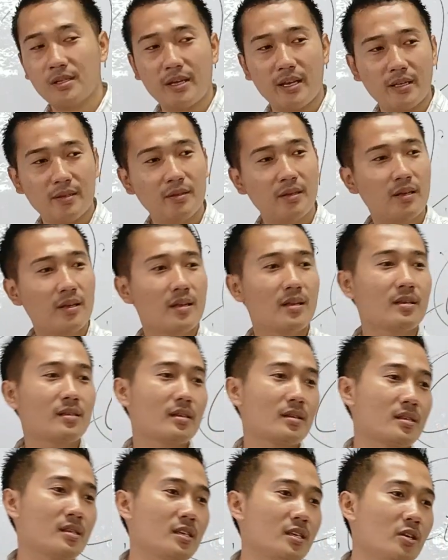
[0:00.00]
and the
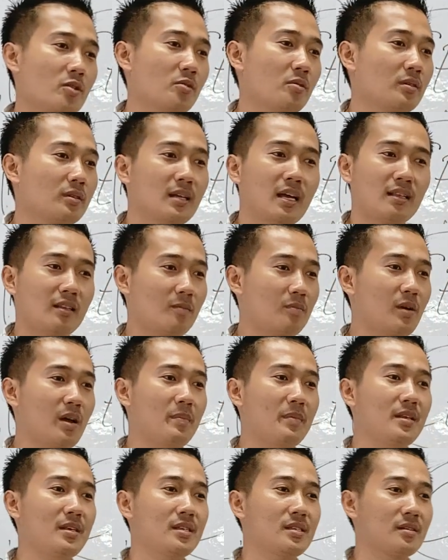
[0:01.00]
CEO, not the Prime
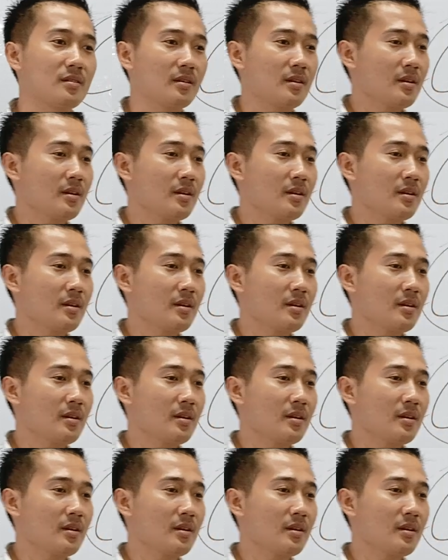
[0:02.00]
Minister.